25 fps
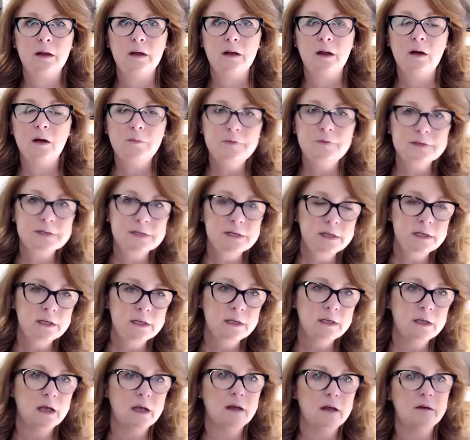
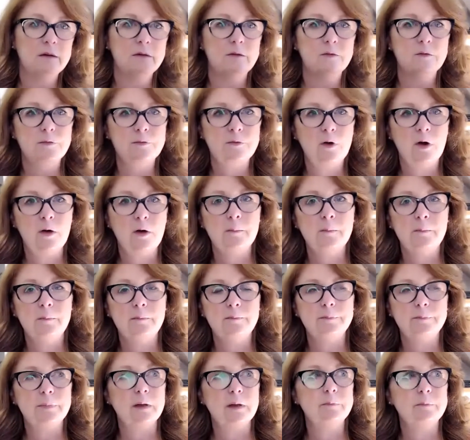Obviously,
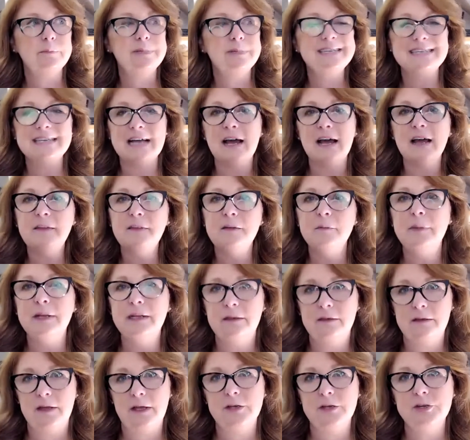beside the
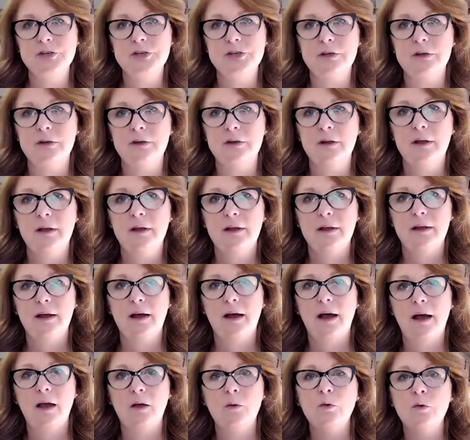meditation,
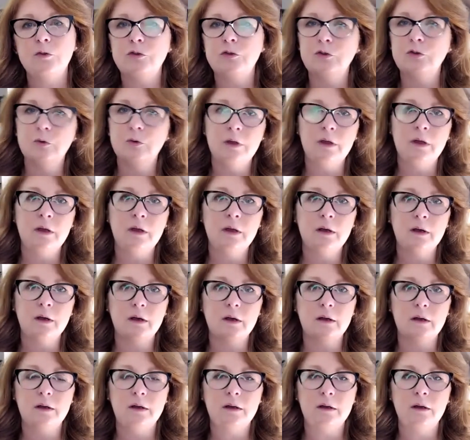I was doing
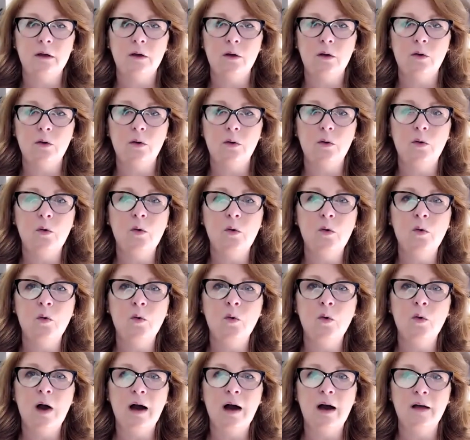
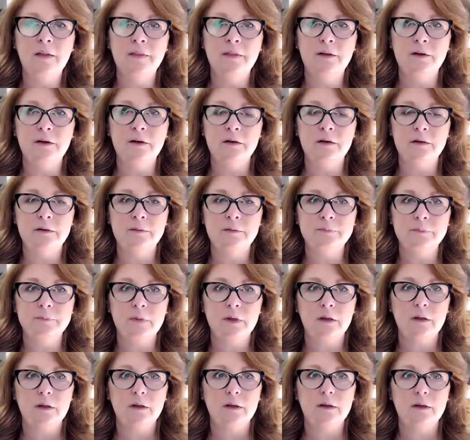all other
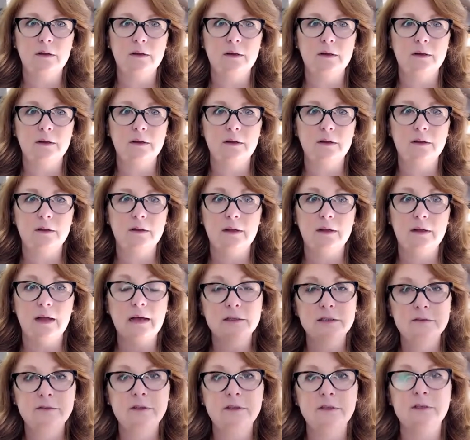
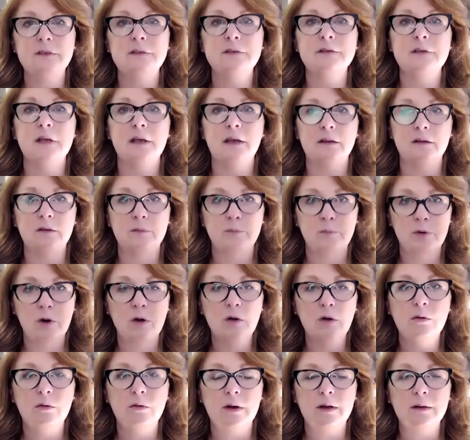activities and
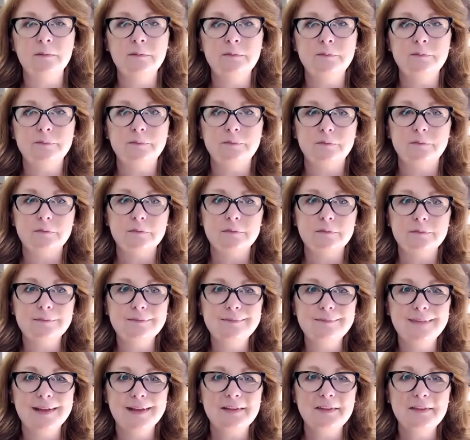program
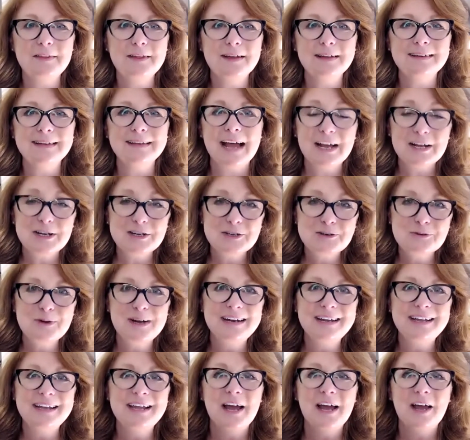that
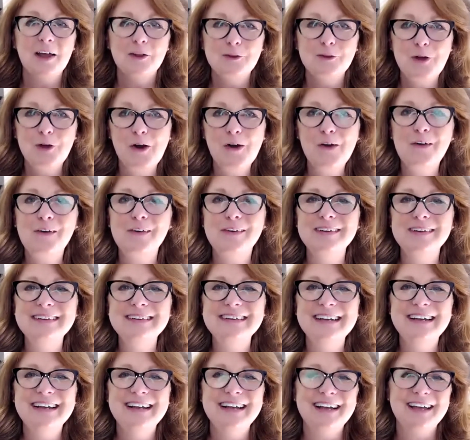actually turned
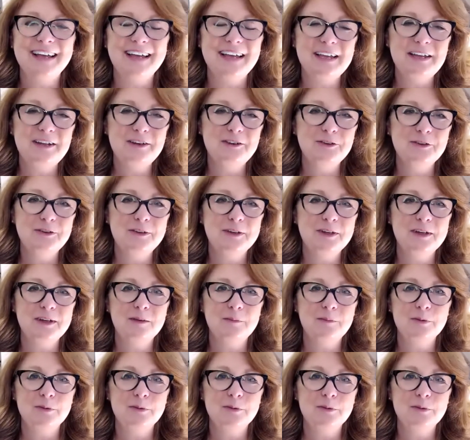into the